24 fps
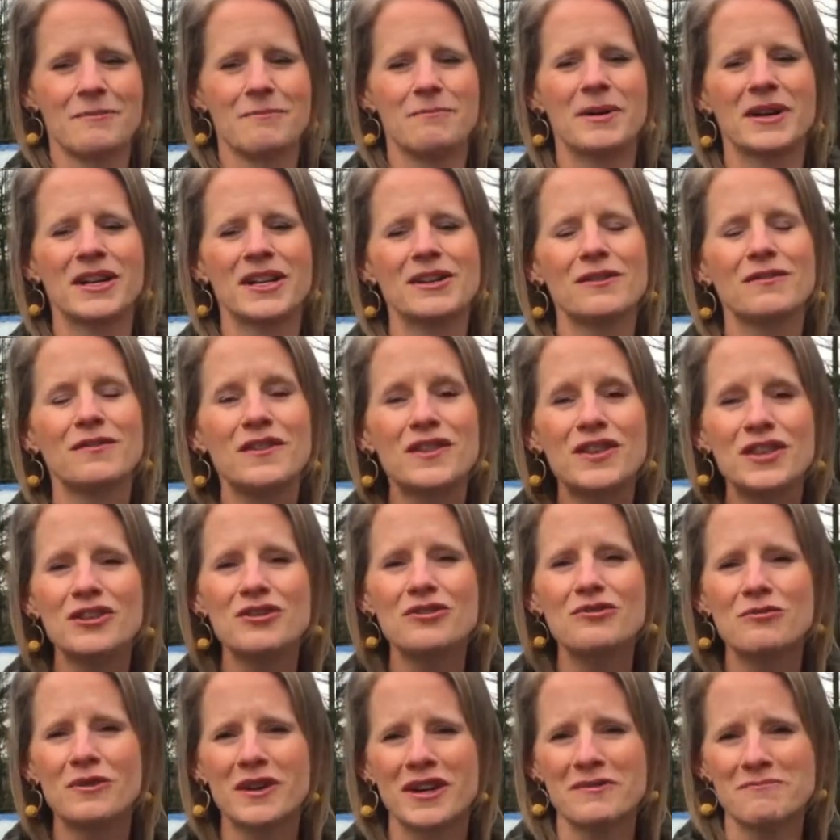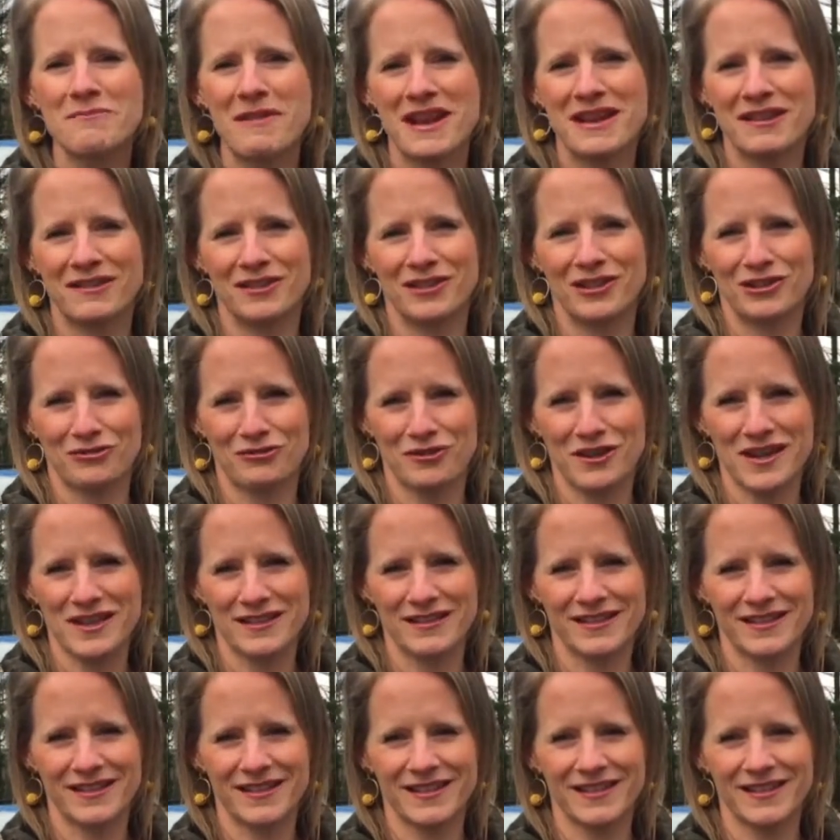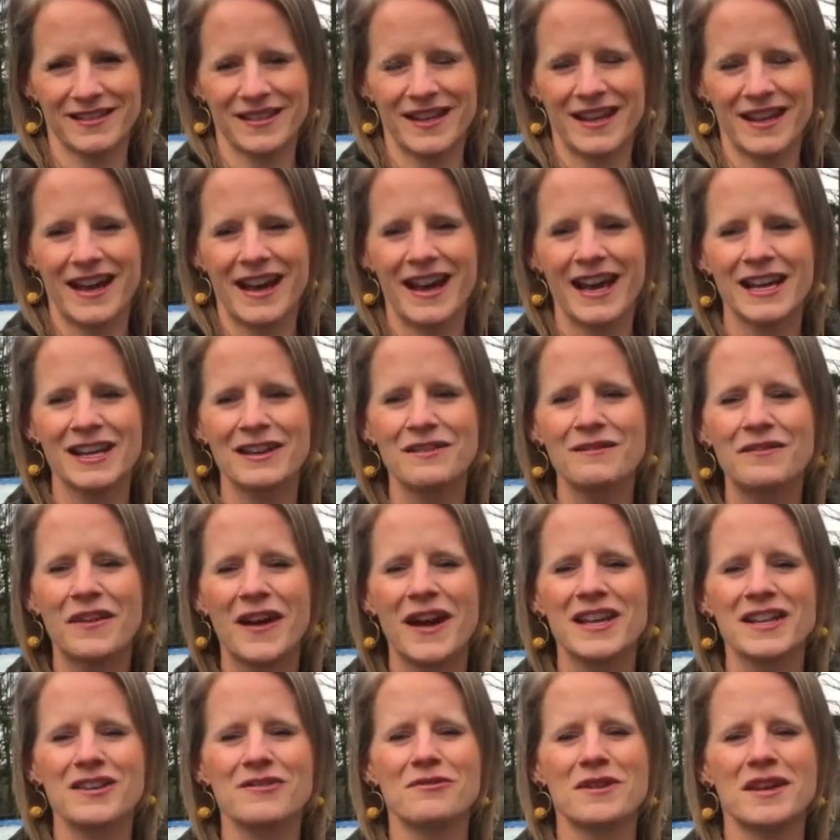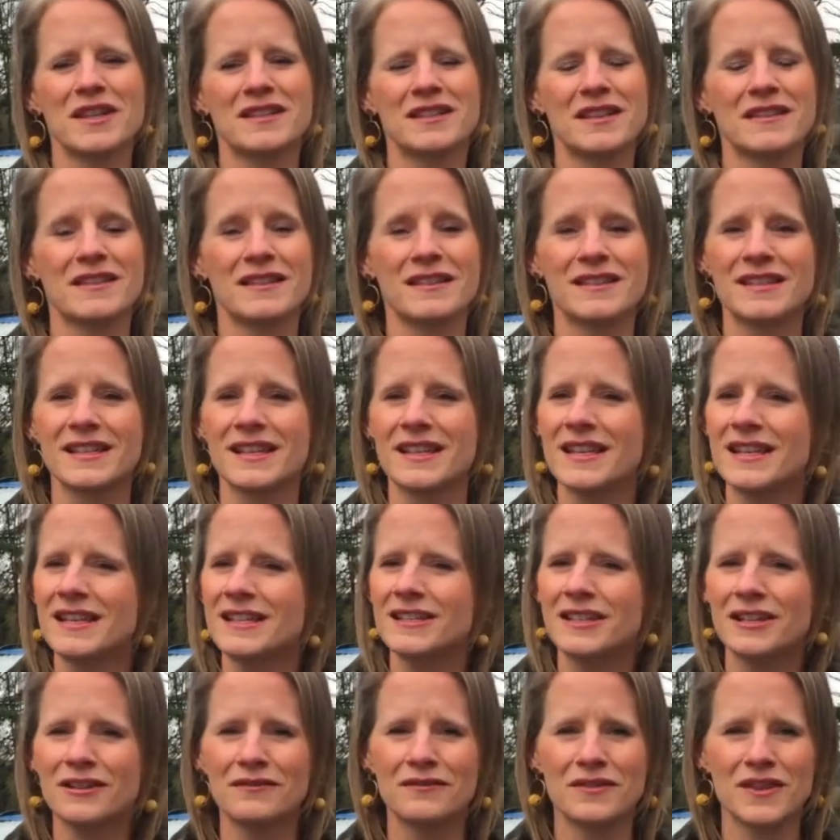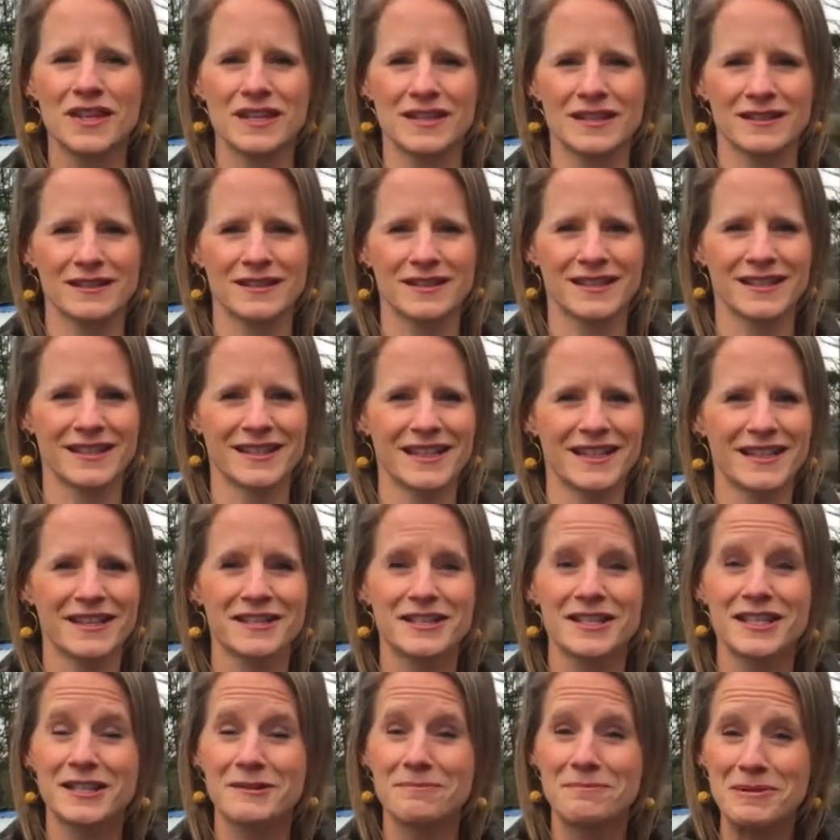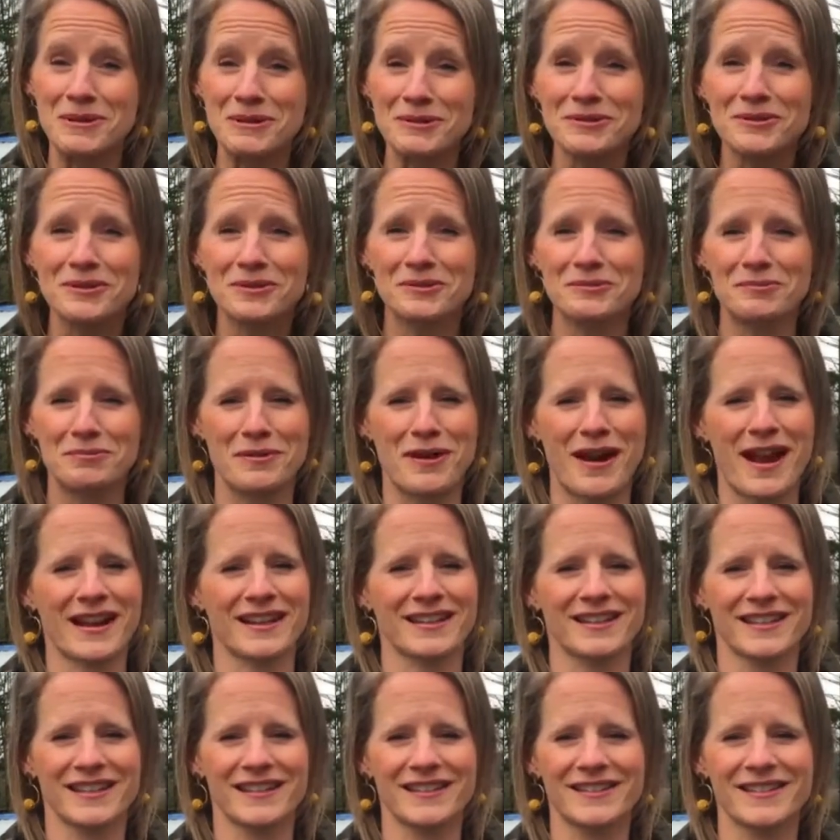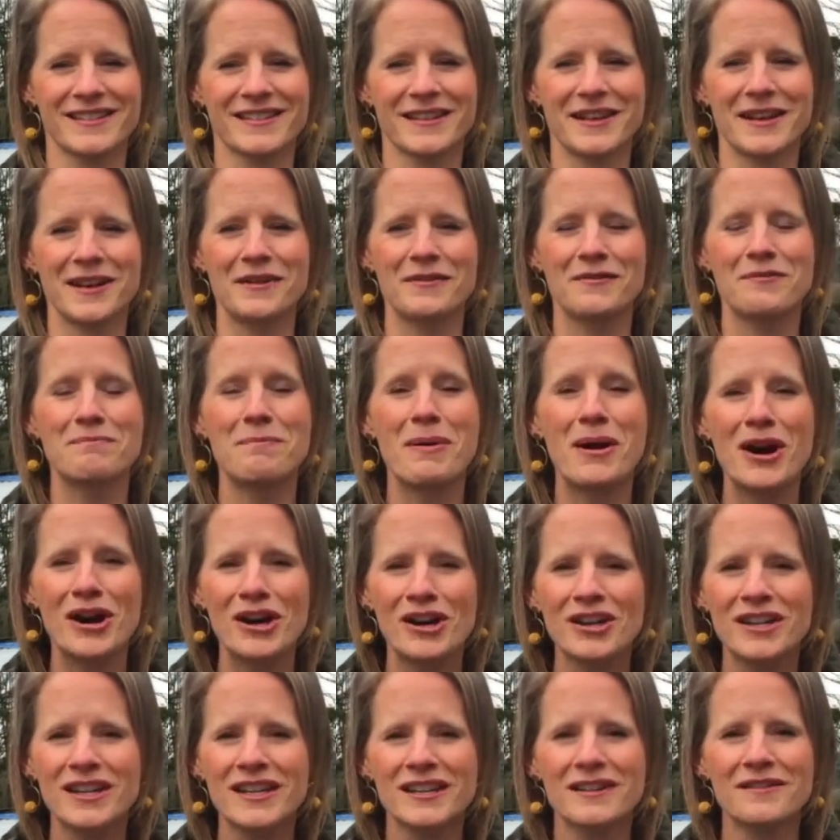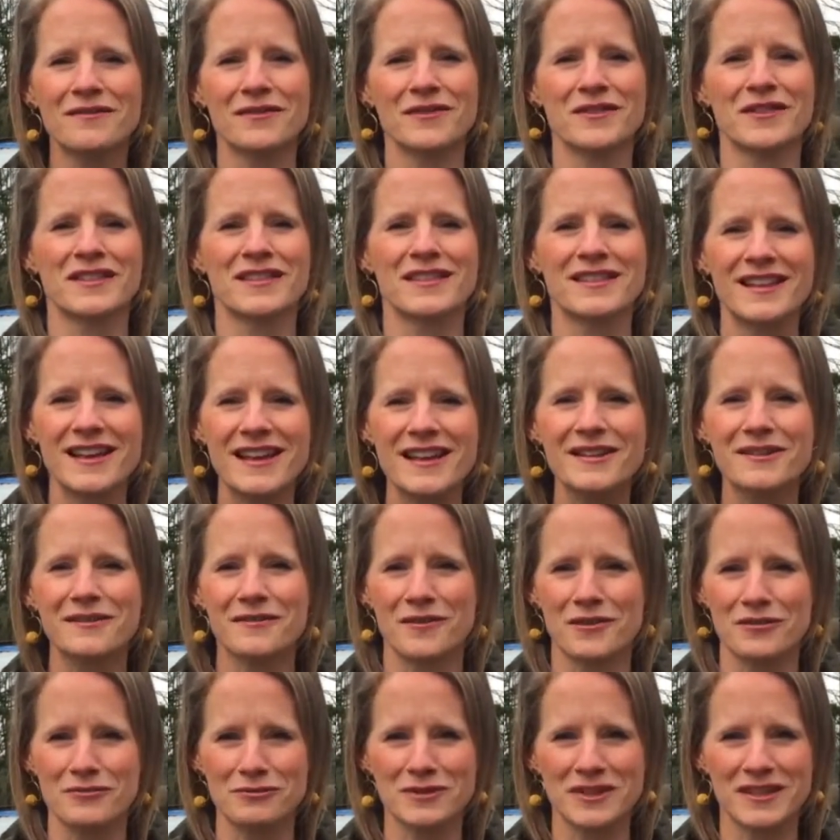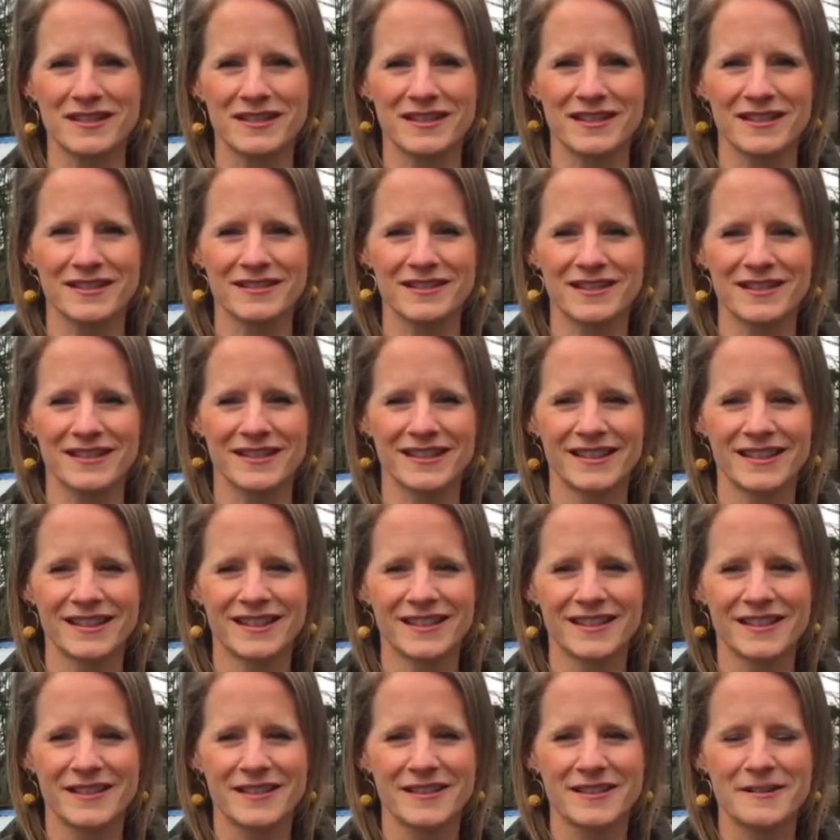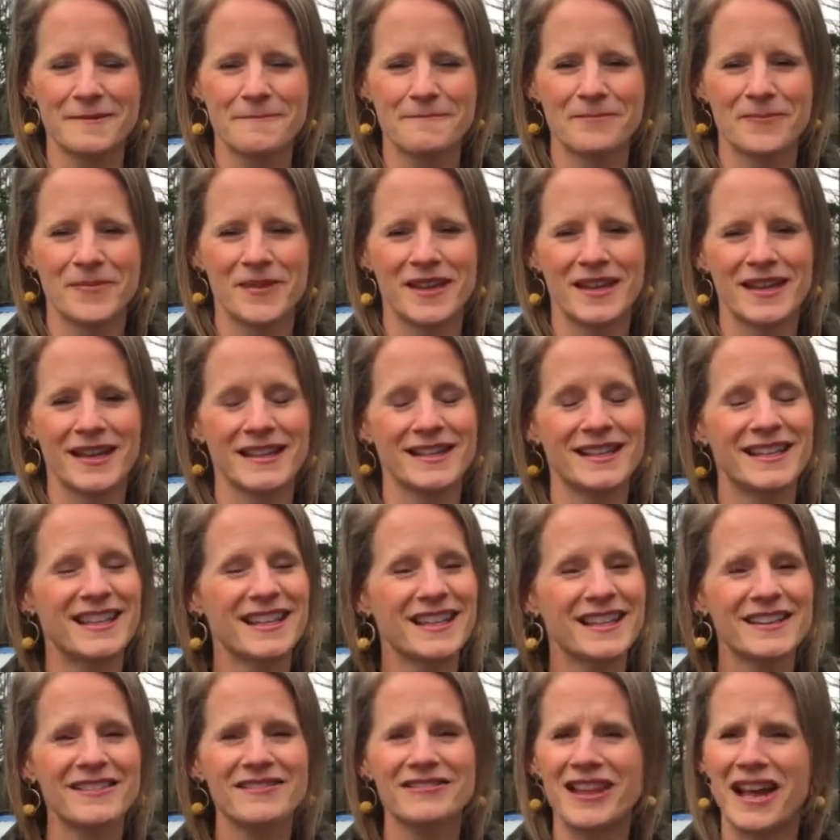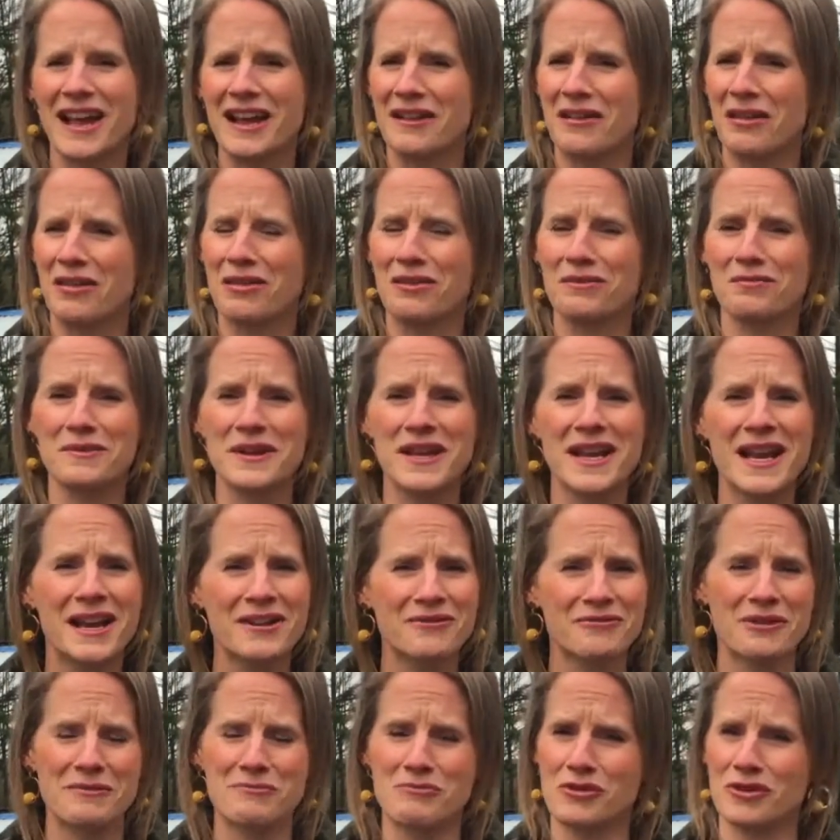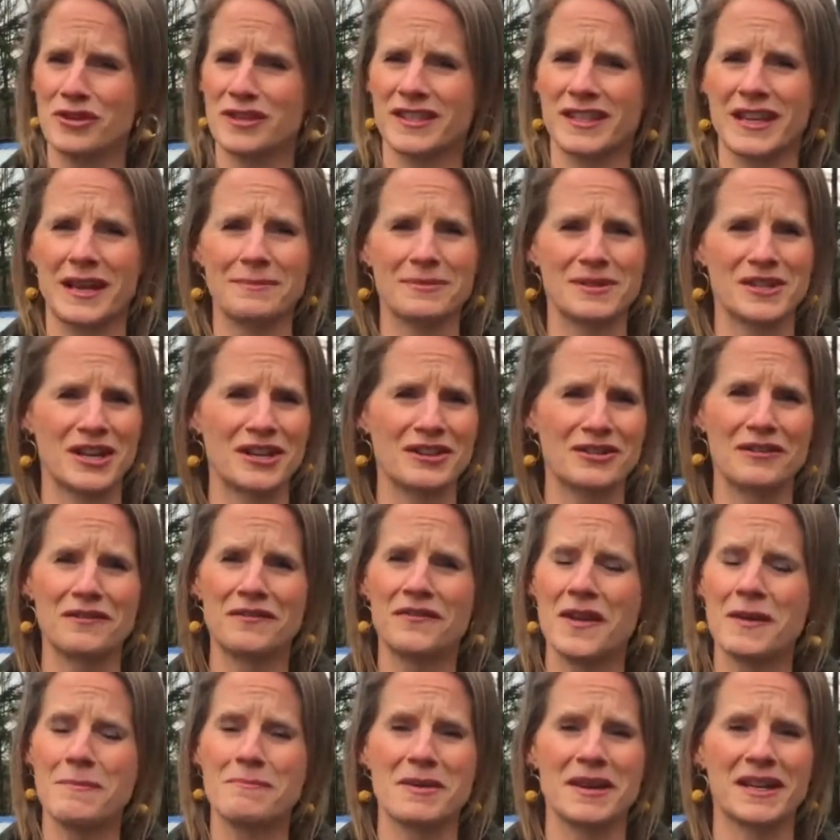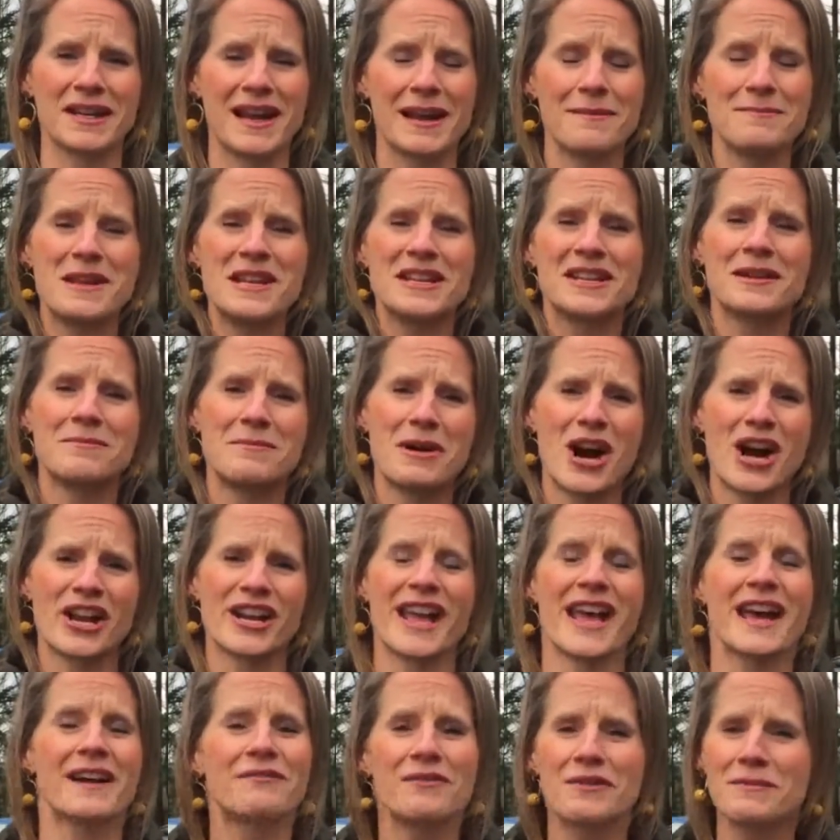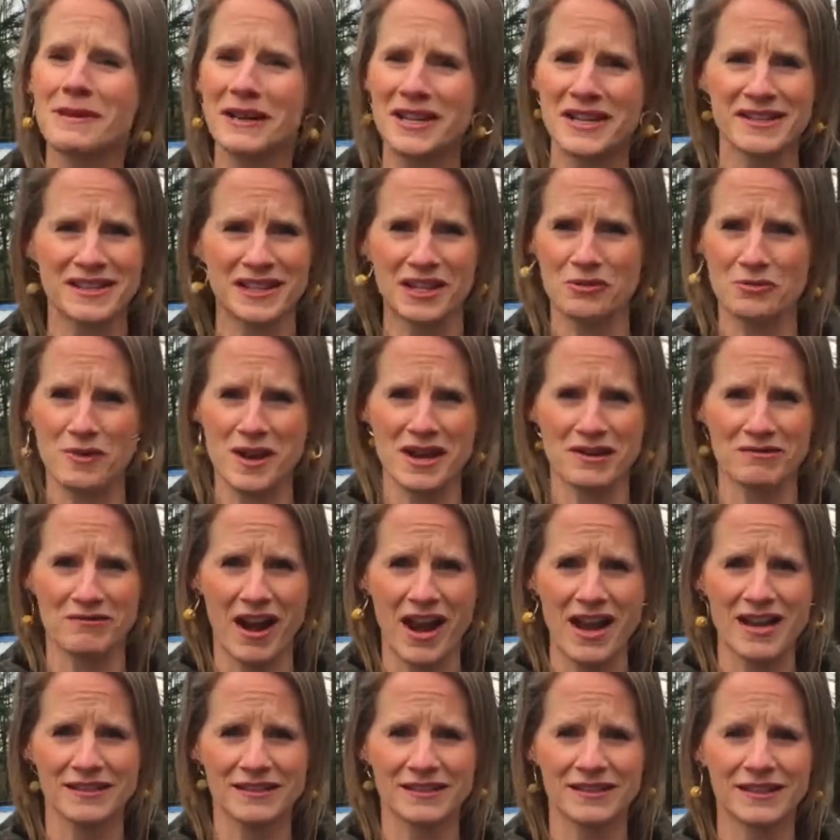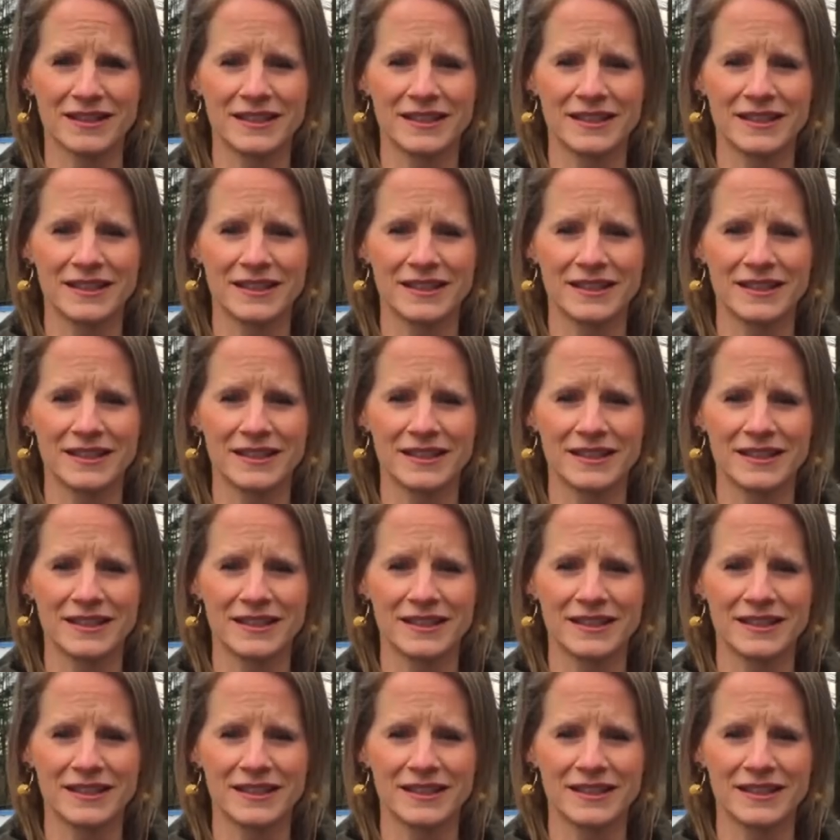But if you want to make the choice, I invite you into this inconvenient spiritual practice of parking for the sake of homelessness and getting like 300 more steps on your Fitbit. I mean, come on, everybody's going to win, right?